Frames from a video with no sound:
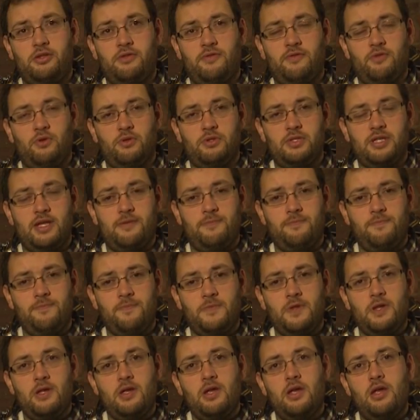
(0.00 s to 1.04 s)
the 410.
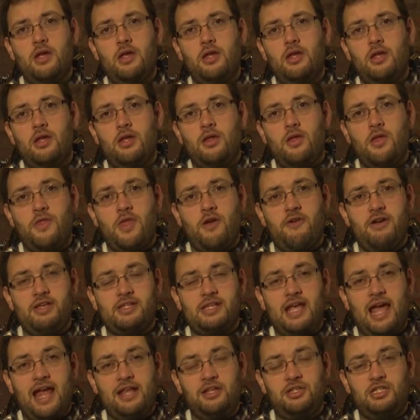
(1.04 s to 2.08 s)
There
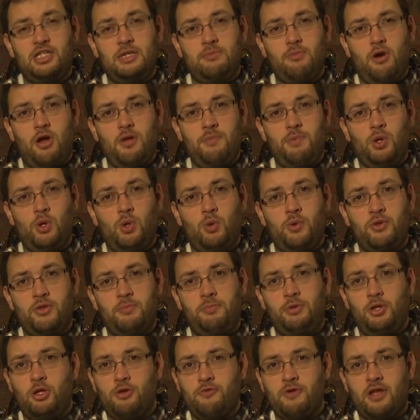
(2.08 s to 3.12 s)
is a HDMI port with a
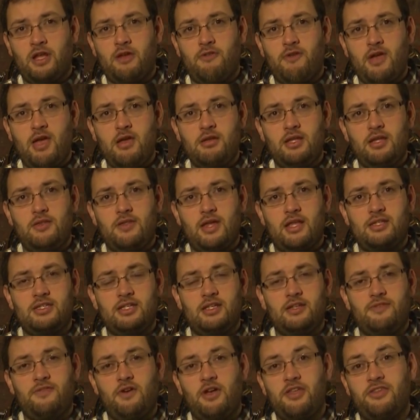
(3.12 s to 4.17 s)
blue ring around it. That
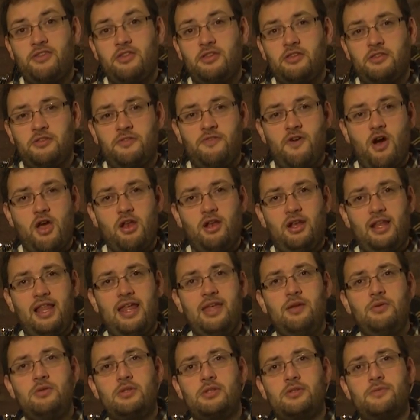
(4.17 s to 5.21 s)
signifies that it's the final
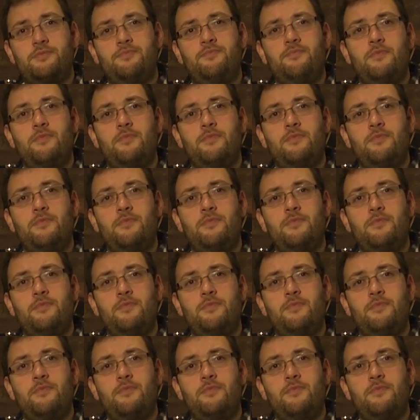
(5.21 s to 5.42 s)
out,